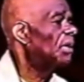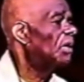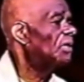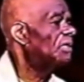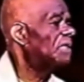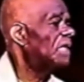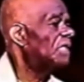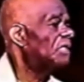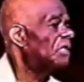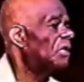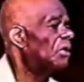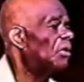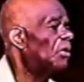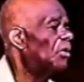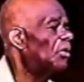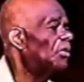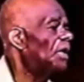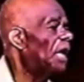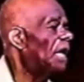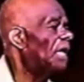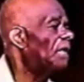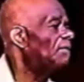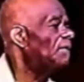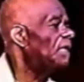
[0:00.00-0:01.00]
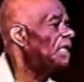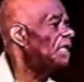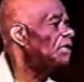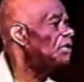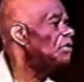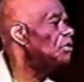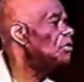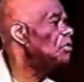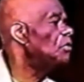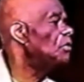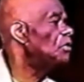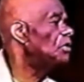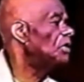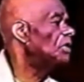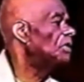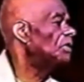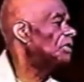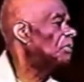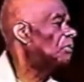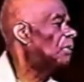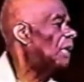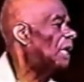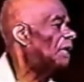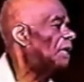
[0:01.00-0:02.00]
because there's a whole lot of illusions
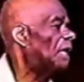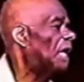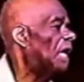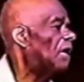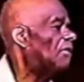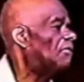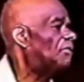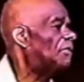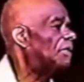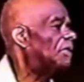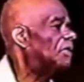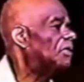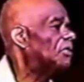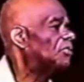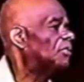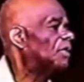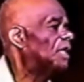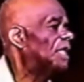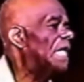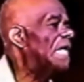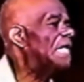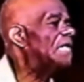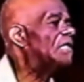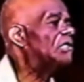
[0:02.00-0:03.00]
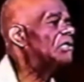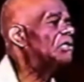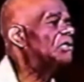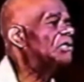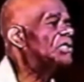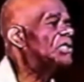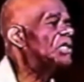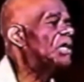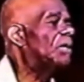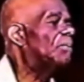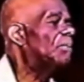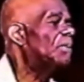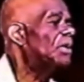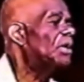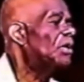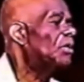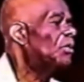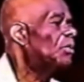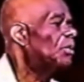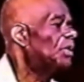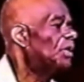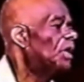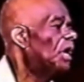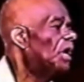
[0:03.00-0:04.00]
about Africa's
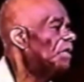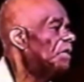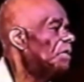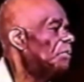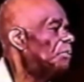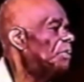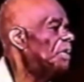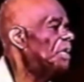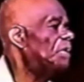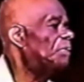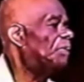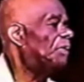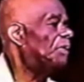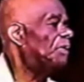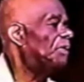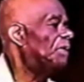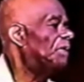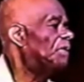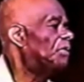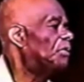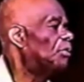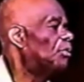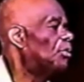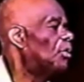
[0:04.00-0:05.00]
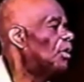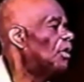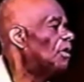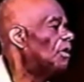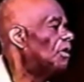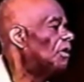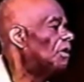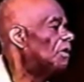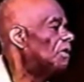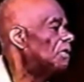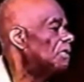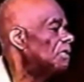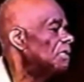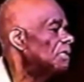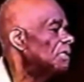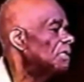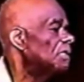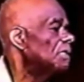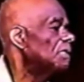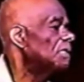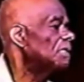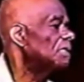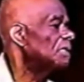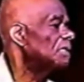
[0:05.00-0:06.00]
relationship with other people in the world.
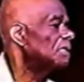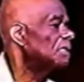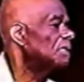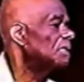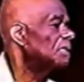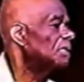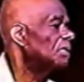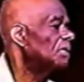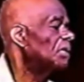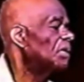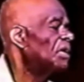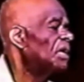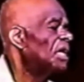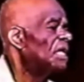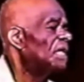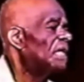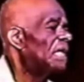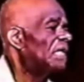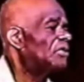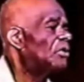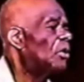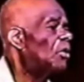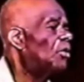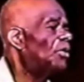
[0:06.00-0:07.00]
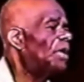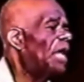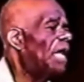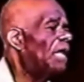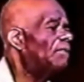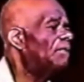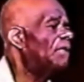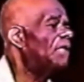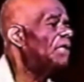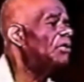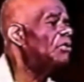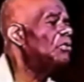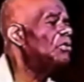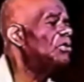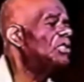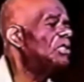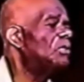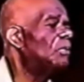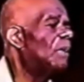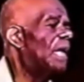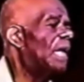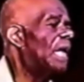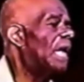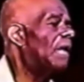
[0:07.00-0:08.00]
There's a whole lot of illusion
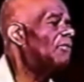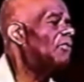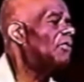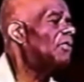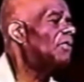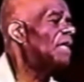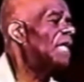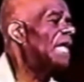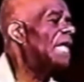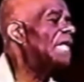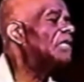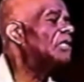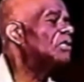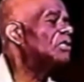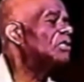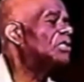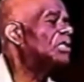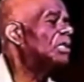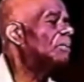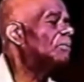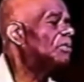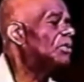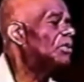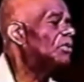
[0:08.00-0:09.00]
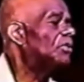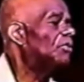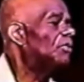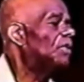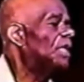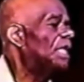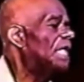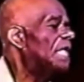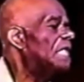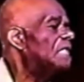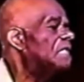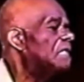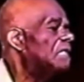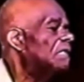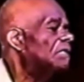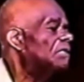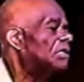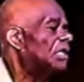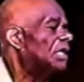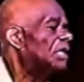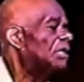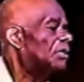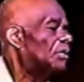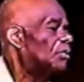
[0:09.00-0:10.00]
about our relationship to the
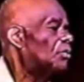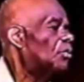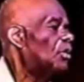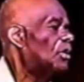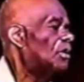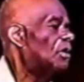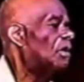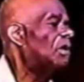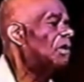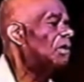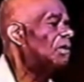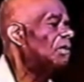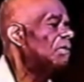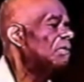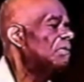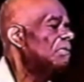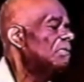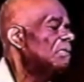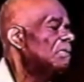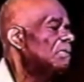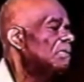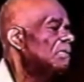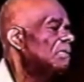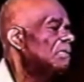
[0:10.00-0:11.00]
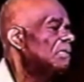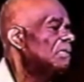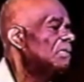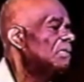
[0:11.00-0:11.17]
religions in the world.